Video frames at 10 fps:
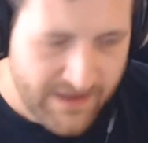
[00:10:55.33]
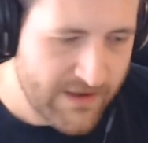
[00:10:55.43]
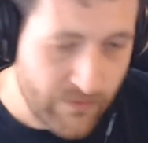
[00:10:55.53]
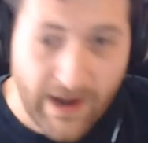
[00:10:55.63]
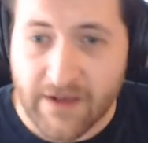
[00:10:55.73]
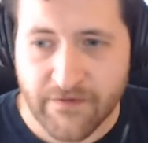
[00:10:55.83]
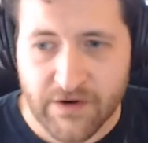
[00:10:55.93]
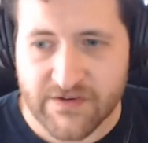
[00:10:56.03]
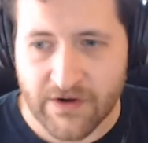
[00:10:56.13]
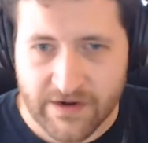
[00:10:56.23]
when I
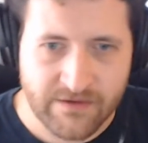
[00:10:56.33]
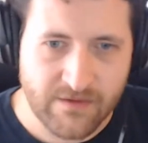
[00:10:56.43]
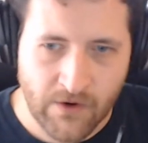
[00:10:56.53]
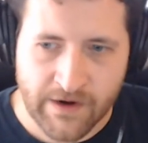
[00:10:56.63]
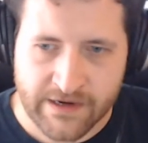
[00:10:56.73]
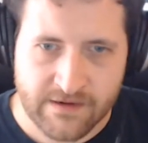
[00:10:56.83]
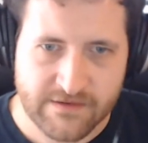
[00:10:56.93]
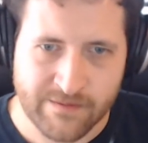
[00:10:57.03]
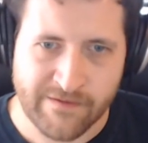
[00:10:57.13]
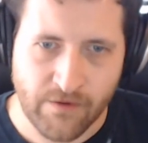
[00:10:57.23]
first started learning
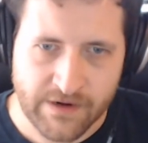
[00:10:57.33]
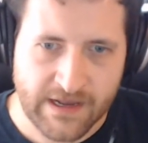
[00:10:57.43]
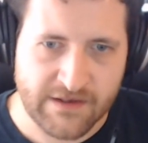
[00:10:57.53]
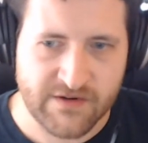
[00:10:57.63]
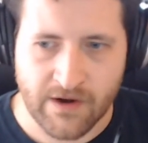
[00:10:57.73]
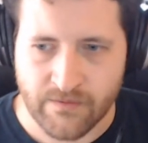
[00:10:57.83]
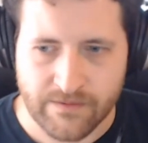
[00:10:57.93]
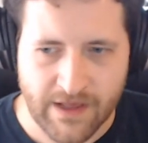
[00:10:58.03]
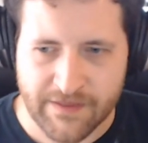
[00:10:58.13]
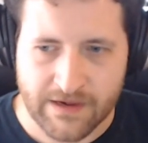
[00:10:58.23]
Cinema 4D, I
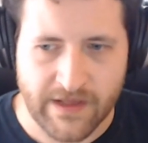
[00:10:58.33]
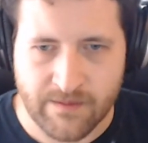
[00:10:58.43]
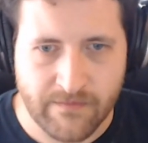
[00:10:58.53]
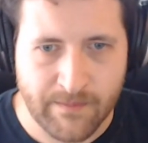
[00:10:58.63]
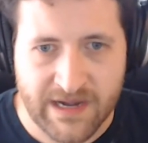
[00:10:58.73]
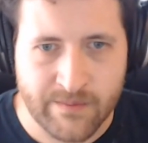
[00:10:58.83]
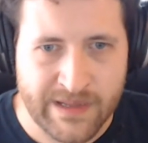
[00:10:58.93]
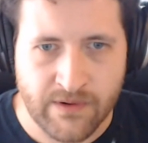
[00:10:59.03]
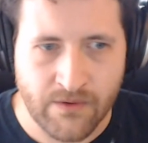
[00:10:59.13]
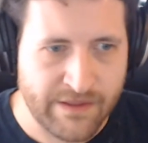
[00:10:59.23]
started, I think, like many
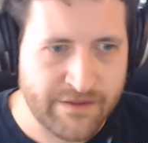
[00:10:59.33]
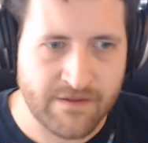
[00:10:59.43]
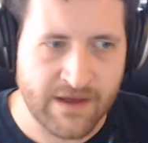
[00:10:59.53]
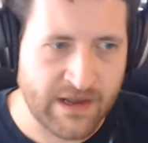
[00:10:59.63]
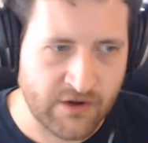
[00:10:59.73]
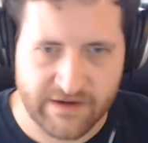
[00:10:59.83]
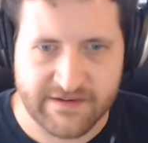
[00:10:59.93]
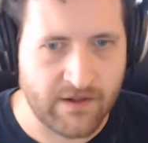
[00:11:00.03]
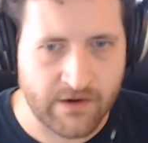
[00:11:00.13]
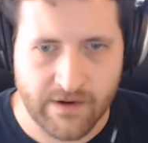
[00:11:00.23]
people, with
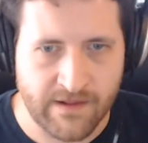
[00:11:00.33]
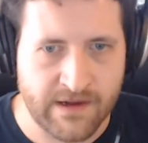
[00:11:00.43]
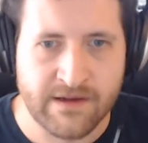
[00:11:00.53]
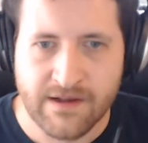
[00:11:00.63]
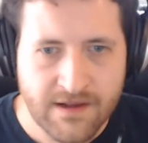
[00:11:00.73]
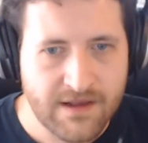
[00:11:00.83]
Grayscale Gorilla.